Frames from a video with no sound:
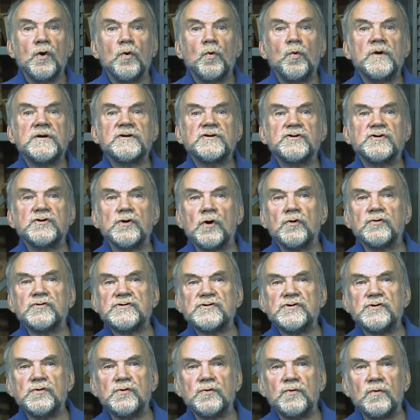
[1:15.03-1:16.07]
which
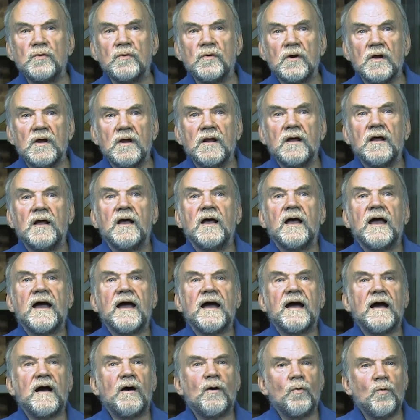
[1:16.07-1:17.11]
shows you
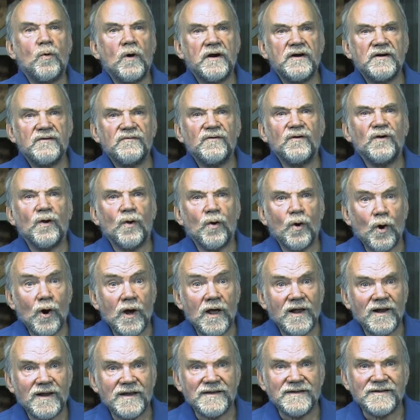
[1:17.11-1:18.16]
how wonderful
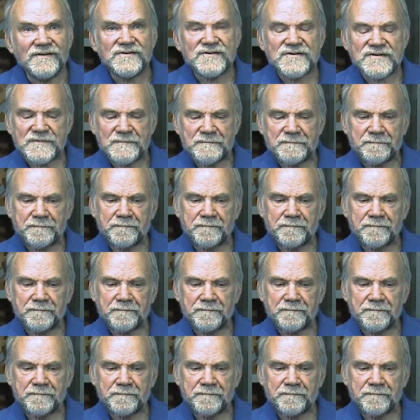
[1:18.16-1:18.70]
oil is.